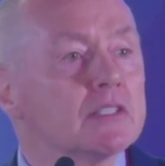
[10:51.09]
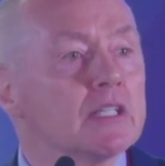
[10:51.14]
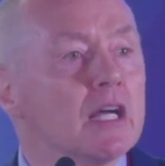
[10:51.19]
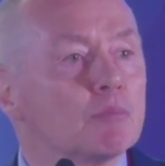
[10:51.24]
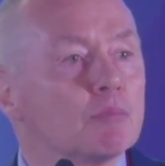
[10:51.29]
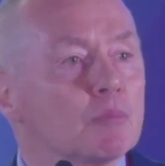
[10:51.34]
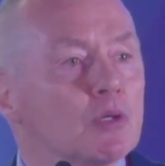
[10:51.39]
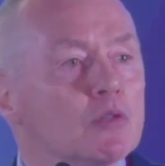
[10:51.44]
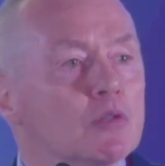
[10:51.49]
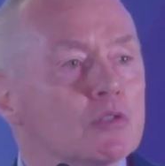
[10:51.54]

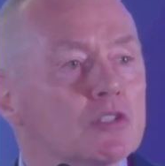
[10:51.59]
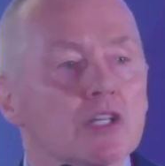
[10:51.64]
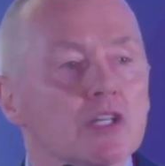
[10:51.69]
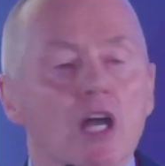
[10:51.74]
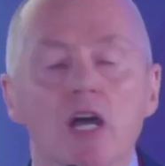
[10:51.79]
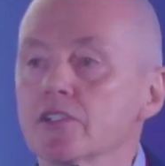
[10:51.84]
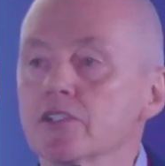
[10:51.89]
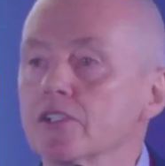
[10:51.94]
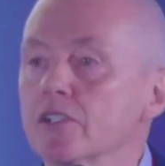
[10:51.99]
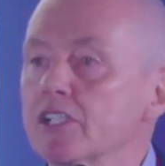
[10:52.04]
approach
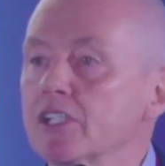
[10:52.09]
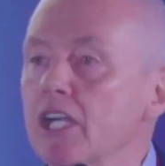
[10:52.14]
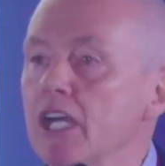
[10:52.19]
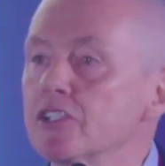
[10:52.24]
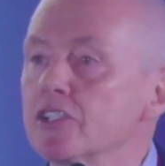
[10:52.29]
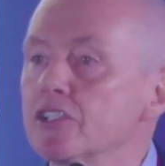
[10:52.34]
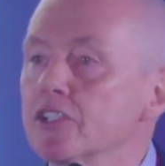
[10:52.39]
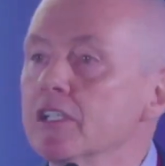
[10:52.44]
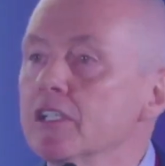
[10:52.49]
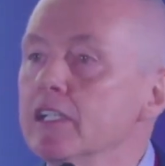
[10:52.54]

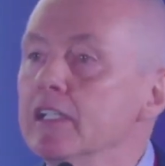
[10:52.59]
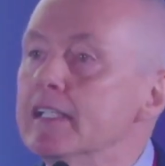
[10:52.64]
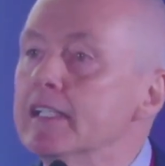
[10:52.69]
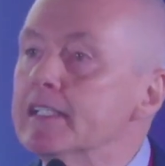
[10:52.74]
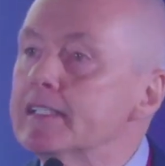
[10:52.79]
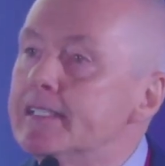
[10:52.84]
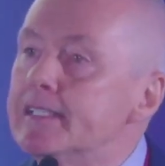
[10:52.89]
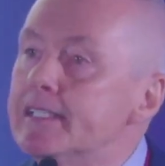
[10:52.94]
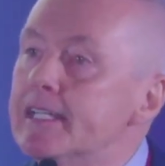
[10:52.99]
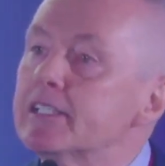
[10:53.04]
consultation
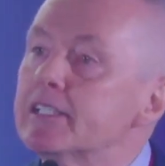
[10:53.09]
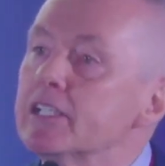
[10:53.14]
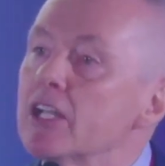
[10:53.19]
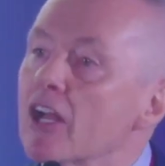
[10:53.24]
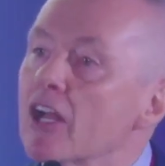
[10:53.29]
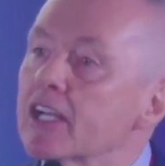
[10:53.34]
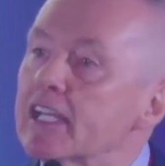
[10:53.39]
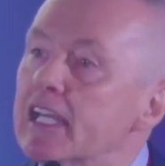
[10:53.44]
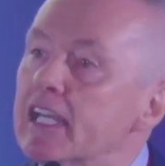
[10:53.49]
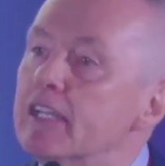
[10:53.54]
did
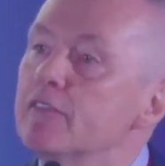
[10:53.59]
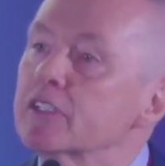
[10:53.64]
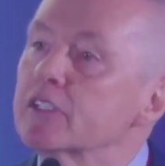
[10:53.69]
not even